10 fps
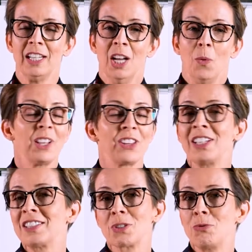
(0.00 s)
one of the
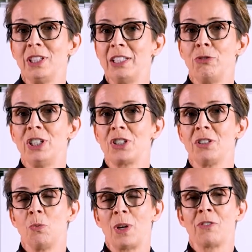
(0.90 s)
things that's really rich
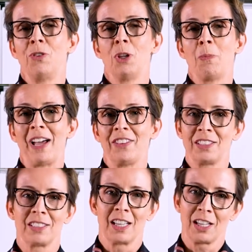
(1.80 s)
and wonderful about this